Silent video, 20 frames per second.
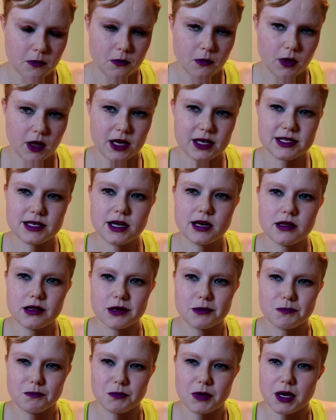I guess kind of
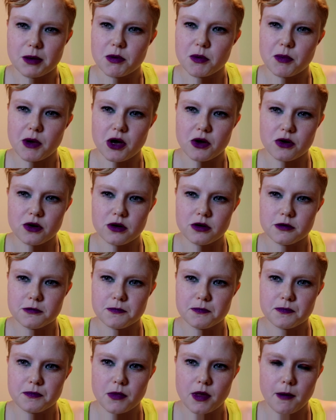like baby powder,
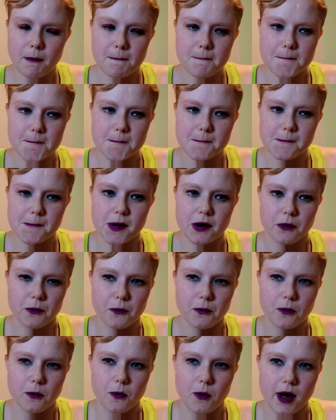but
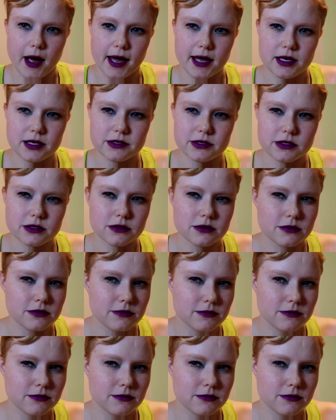wet.